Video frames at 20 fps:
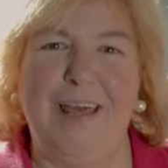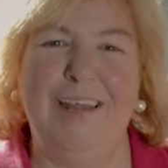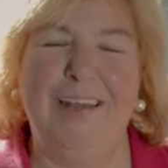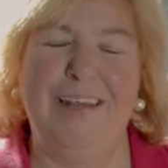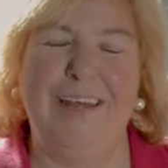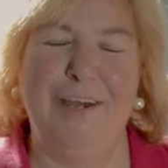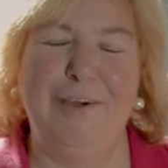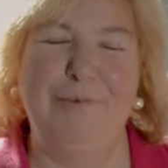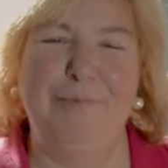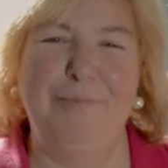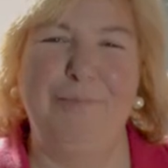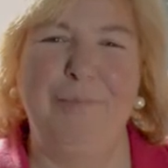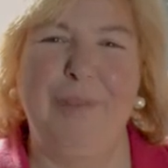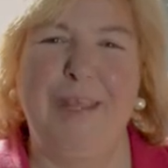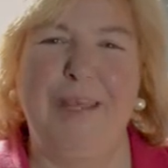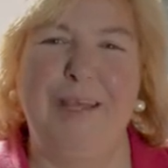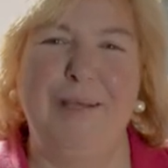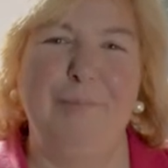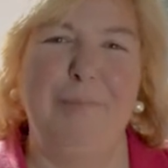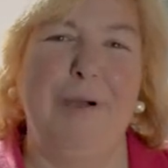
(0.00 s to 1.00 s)
Hello,
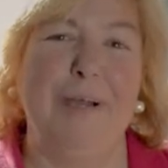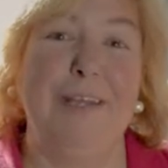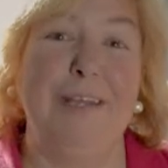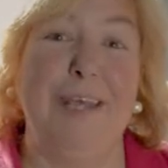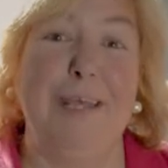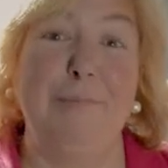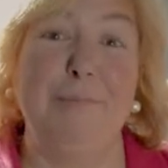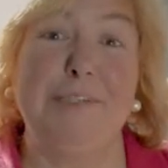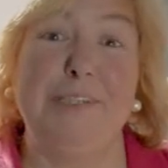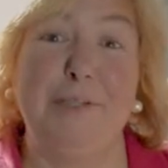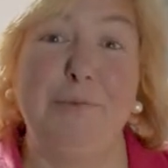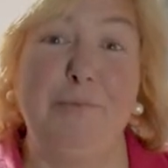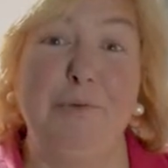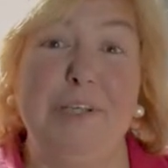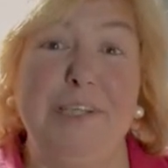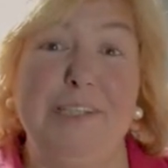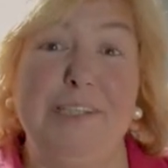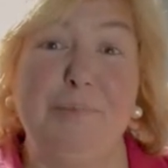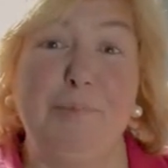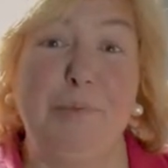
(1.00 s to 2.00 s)
my name's
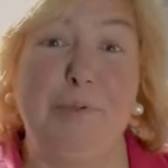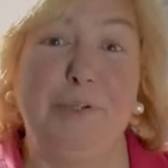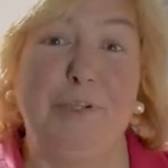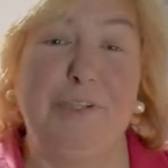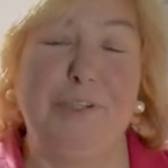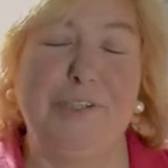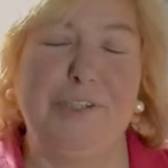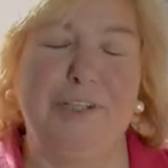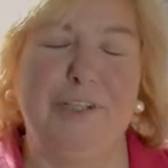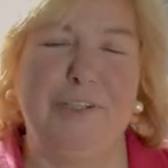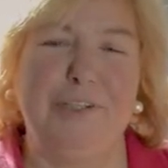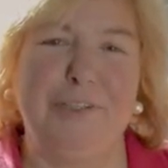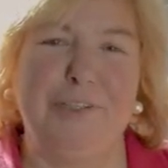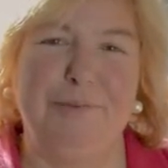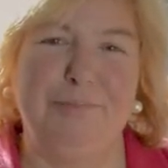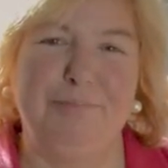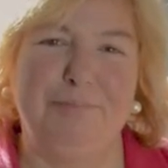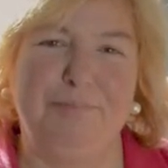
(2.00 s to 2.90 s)
Louise Baldock.